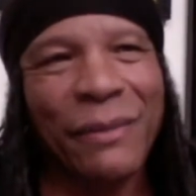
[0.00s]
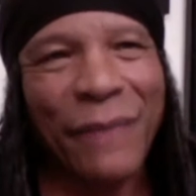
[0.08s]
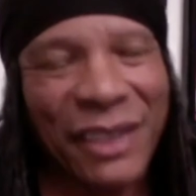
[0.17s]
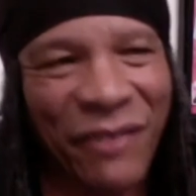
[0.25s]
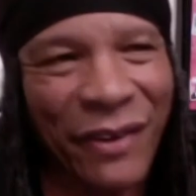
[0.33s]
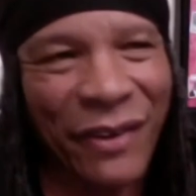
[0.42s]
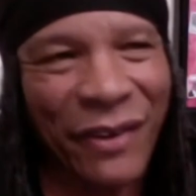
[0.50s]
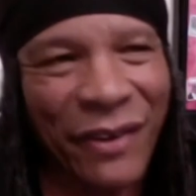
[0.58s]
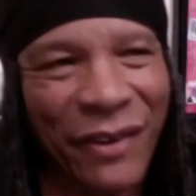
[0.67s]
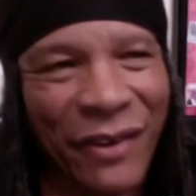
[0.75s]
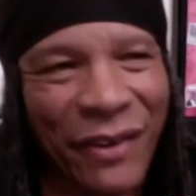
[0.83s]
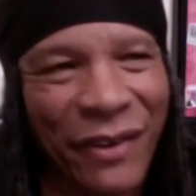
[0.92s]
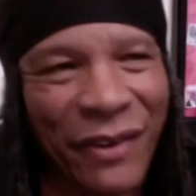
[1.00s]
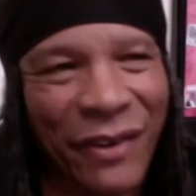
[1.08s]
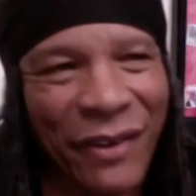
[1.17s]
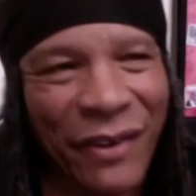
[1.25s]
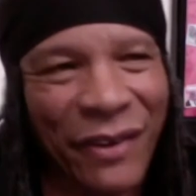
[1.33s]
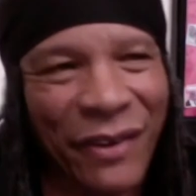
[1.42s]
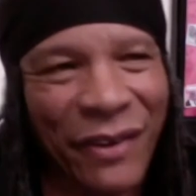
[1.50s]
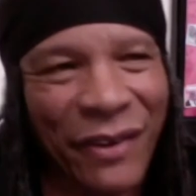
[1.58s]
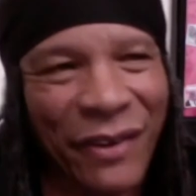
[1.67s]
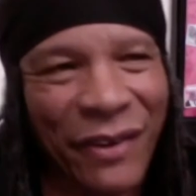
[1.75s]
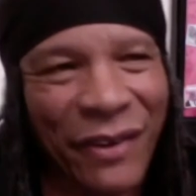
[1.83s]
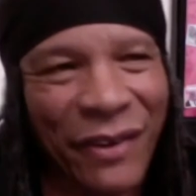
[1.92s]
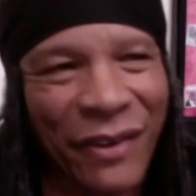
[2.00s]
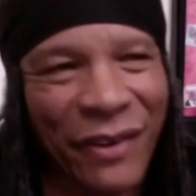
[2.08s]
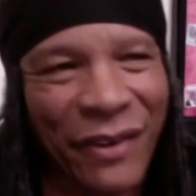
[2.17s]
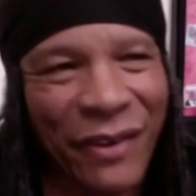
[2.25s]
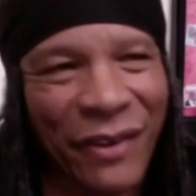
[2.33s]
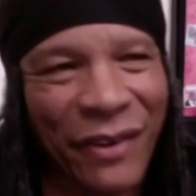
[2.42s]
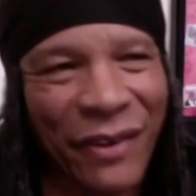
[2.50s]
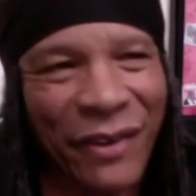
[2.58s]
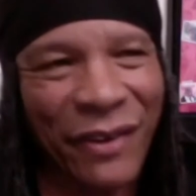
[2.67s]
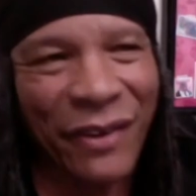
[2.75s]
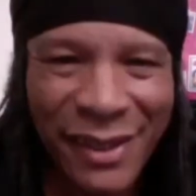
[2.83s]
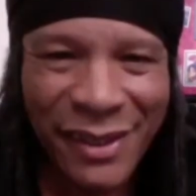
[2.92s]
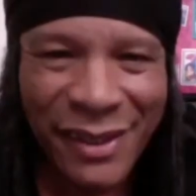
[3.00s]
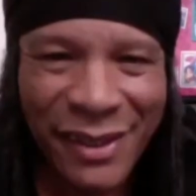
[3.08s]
so much of her energy was directed towards other artists.